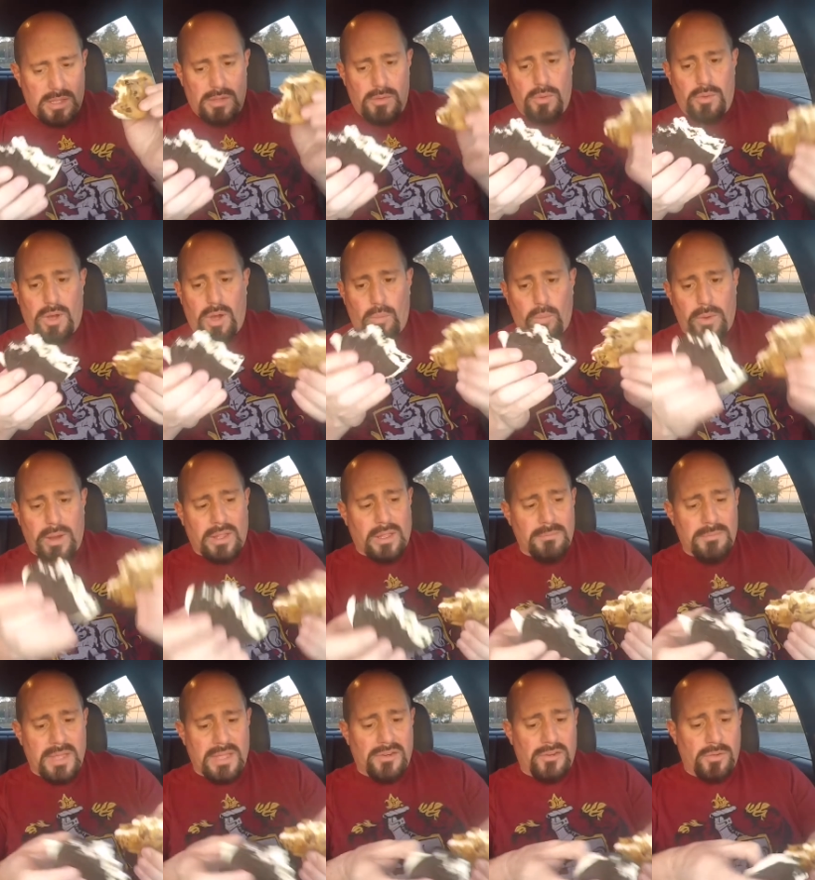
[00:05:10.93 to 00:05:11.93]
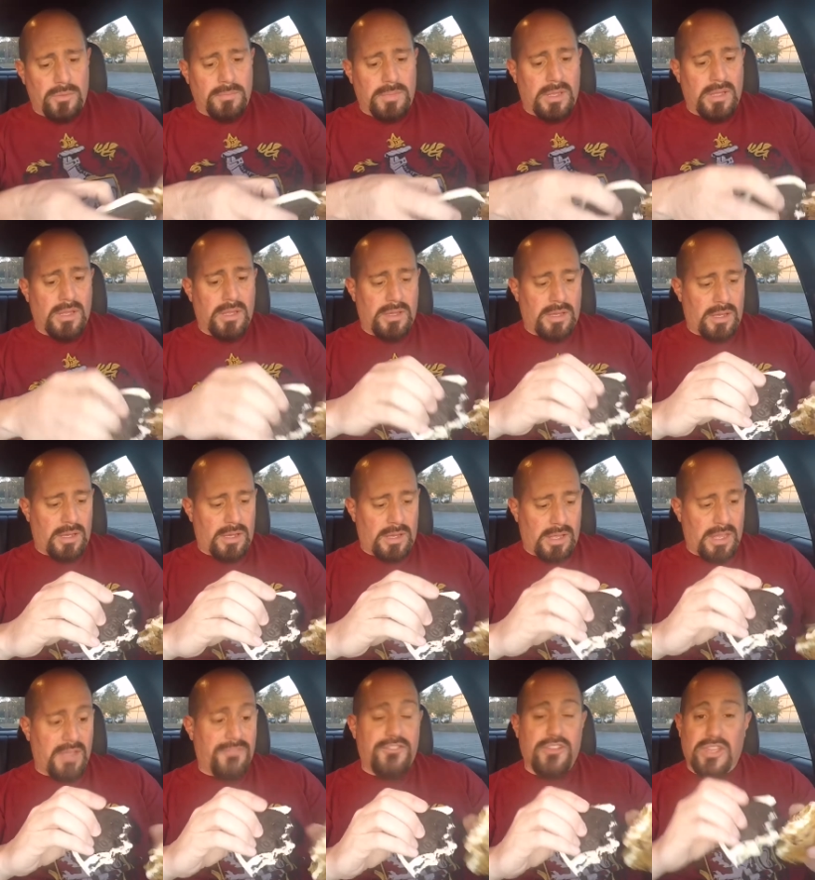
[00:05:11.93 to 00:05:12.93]
Would I recommend them? Uh,
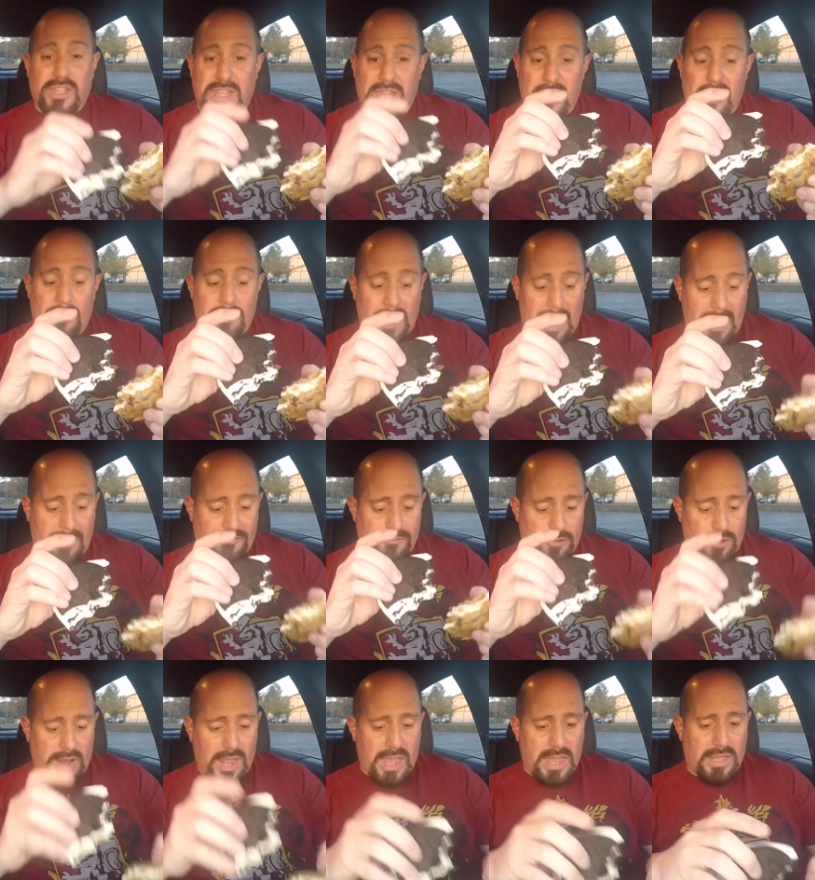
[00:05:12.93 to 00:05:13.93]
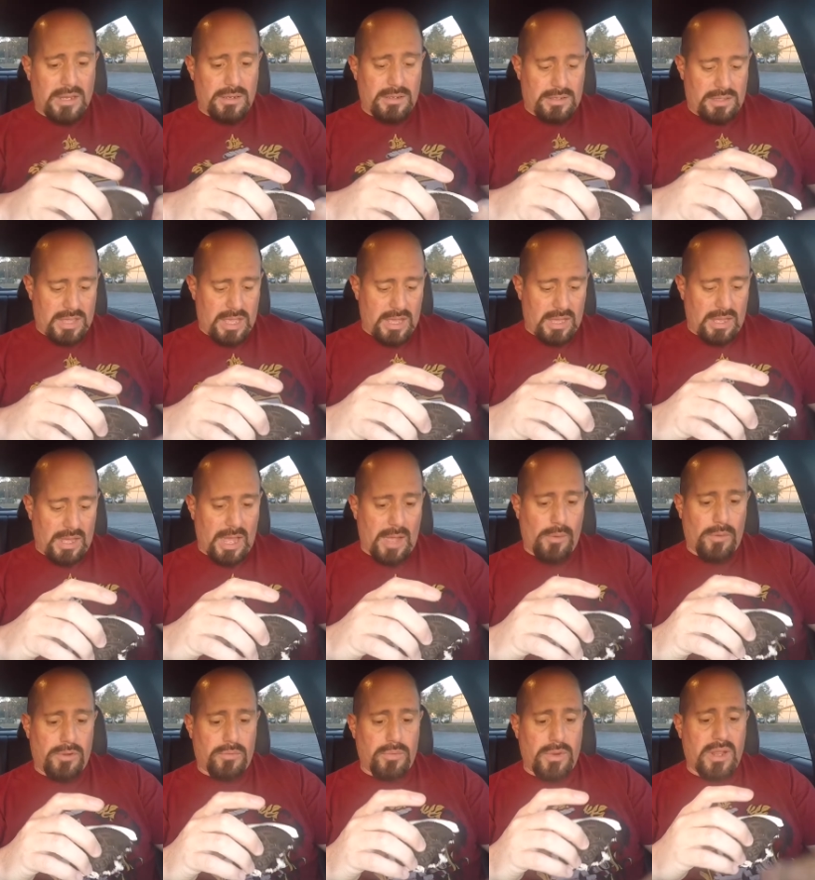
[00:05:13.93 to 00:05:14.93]
if you get them after 8, yeah, I
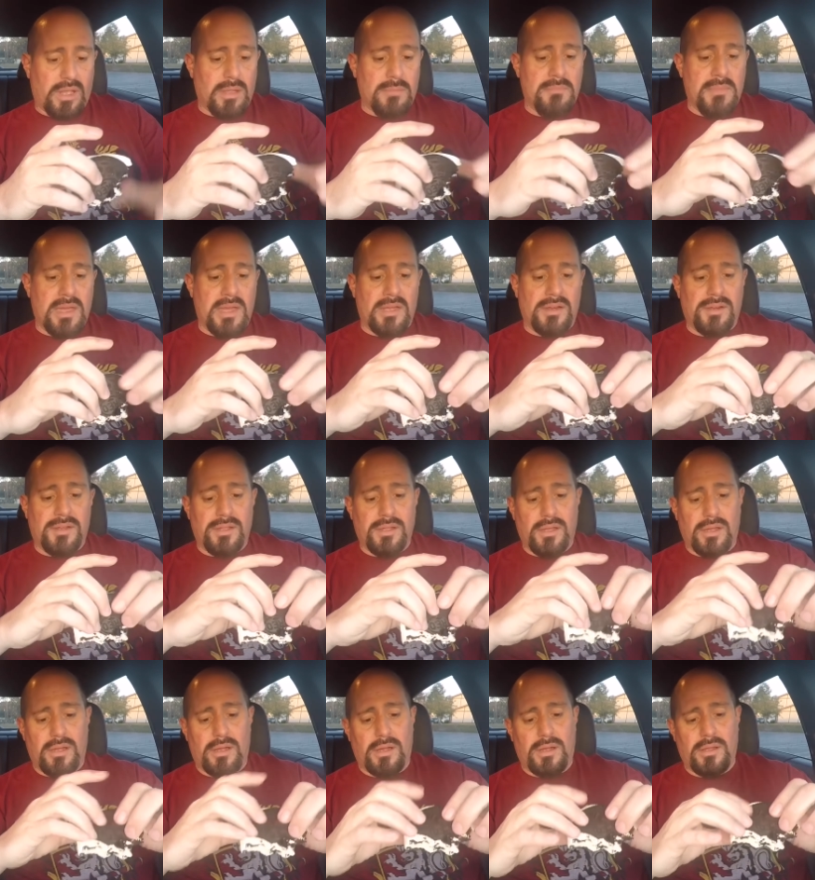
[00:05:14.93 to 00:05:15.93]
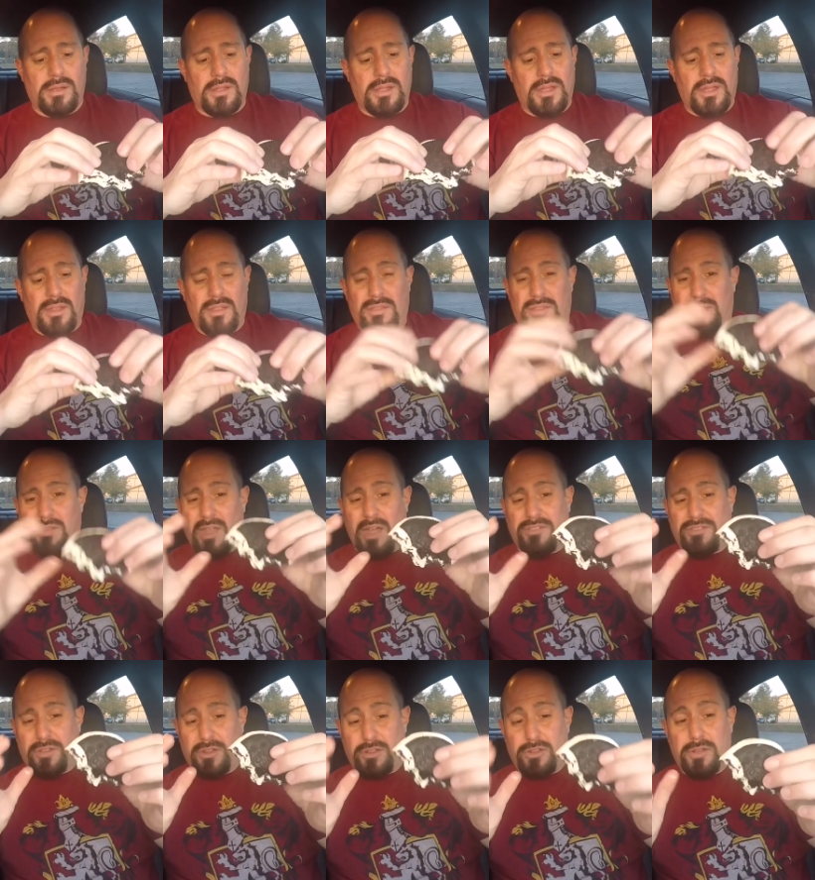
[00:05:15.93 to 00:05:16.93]
would recommend
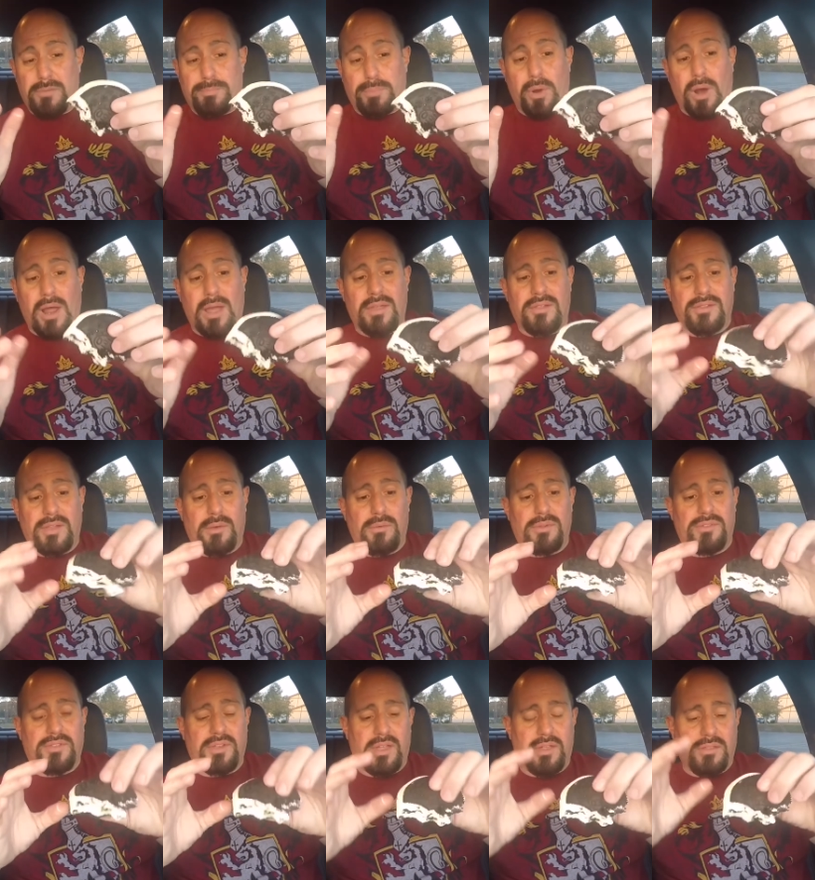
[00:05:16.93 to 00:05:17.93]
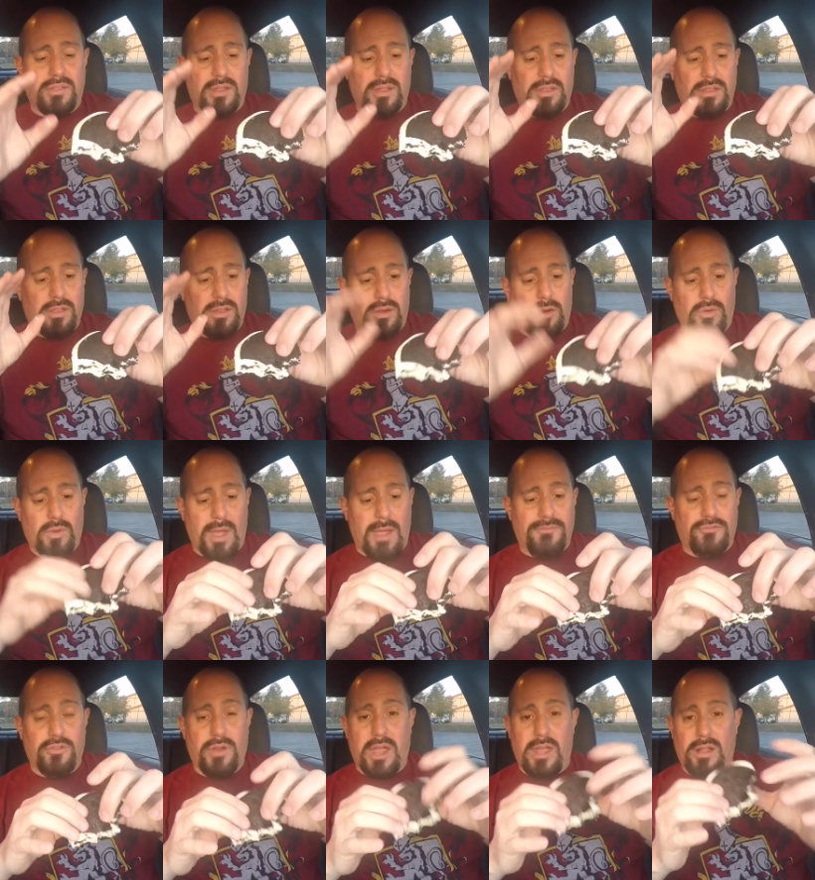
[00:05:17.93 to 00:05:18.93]
that's a good price. I would say that, you know,
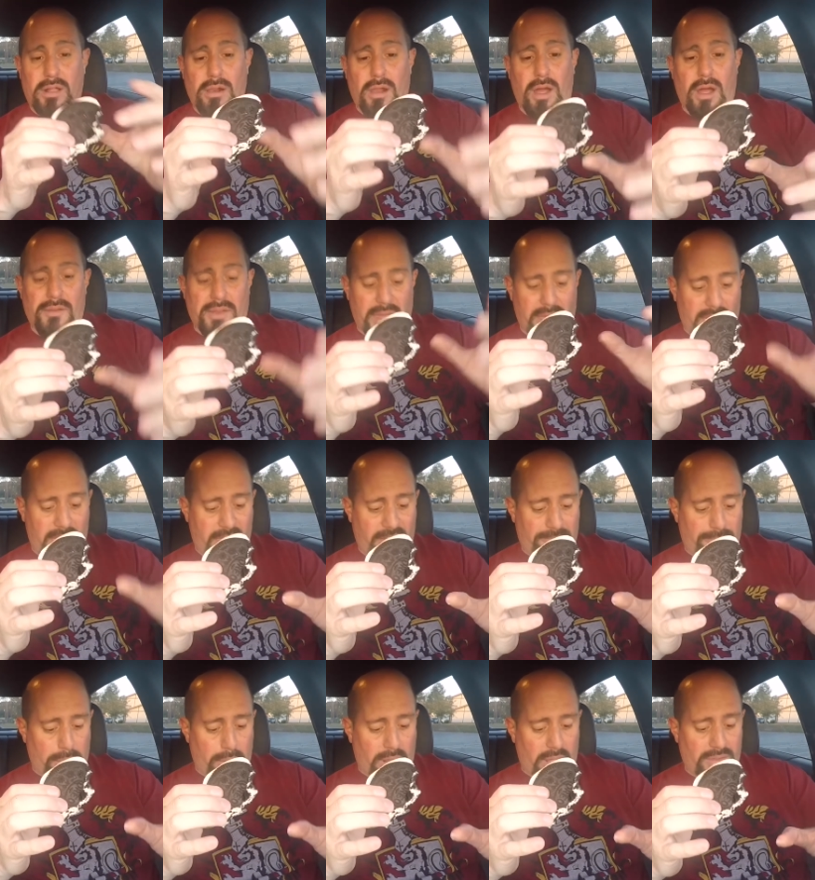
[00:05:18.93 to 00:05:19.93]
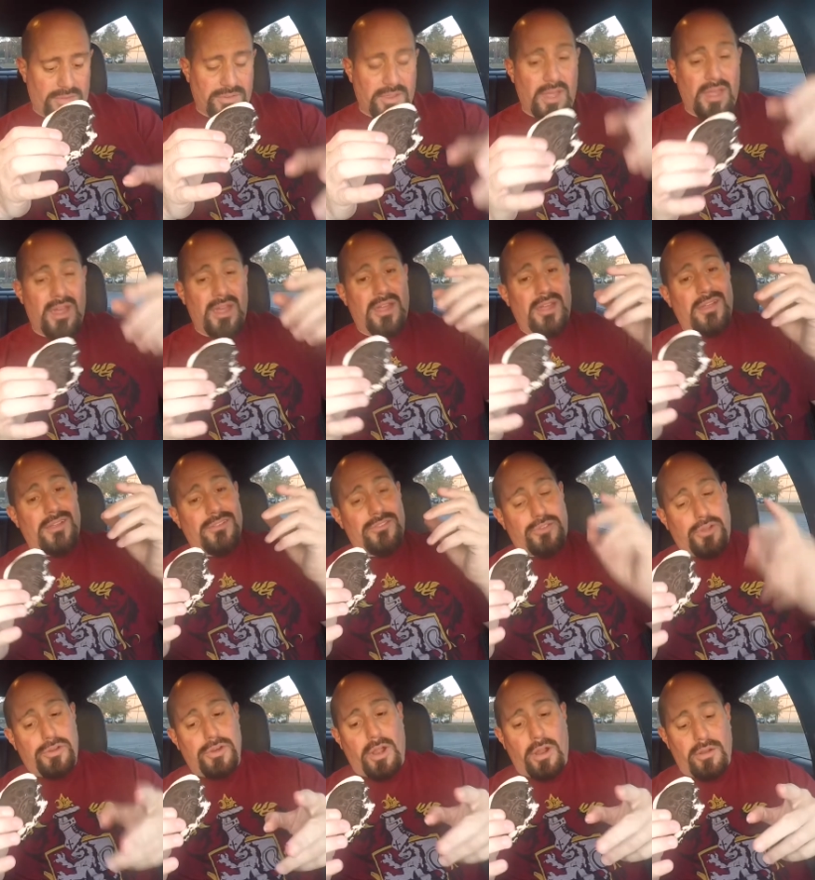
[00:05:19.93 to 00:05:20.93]
after 8 o'clock, that half price
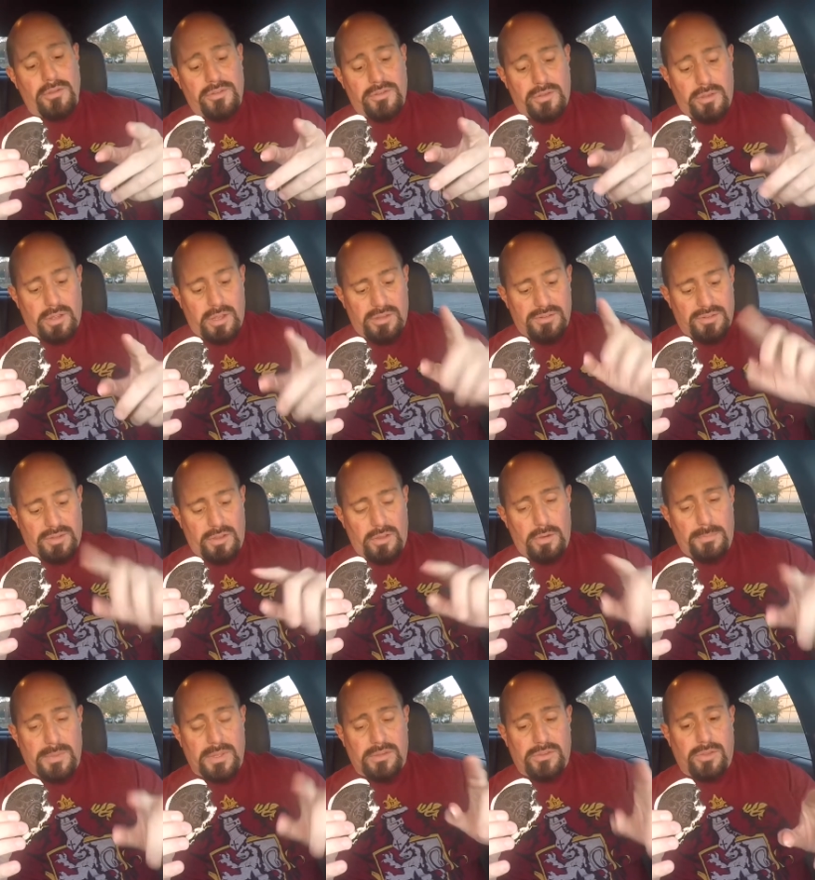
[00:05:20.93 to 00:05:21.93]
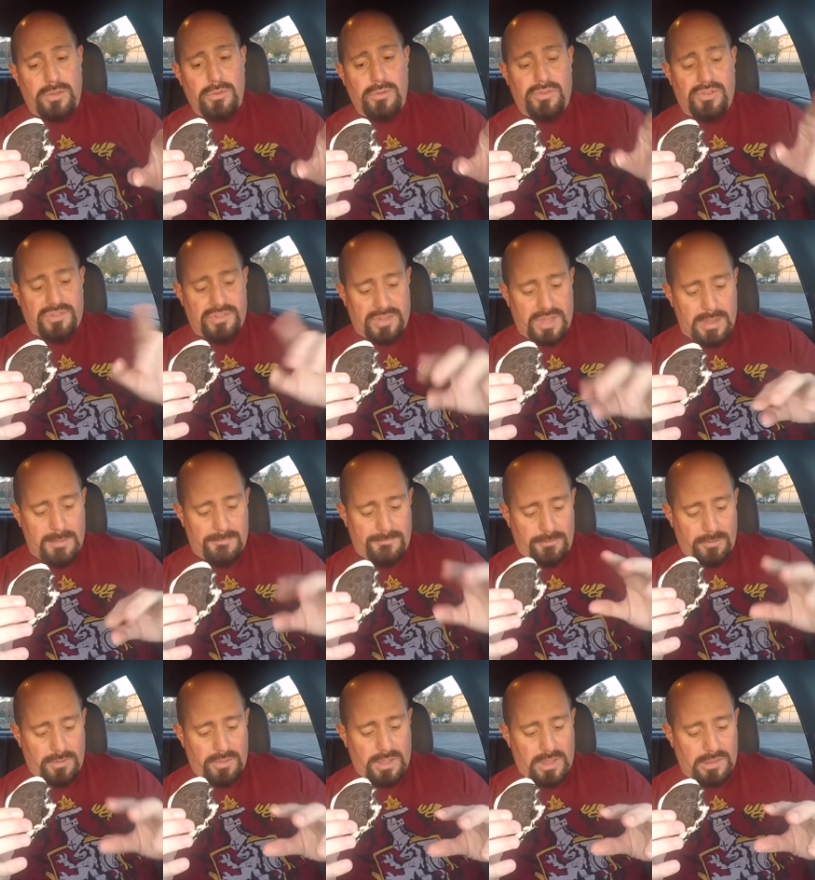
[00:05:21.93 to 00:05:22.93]
$2 is a little bit too steep
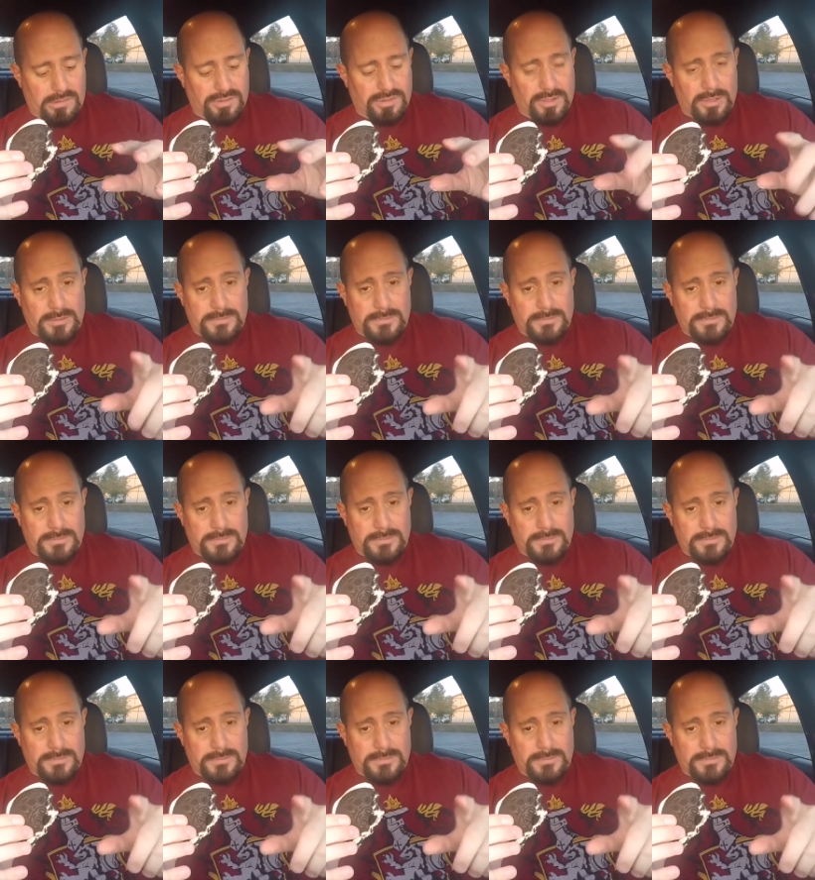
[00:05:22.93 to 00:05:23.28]
for these,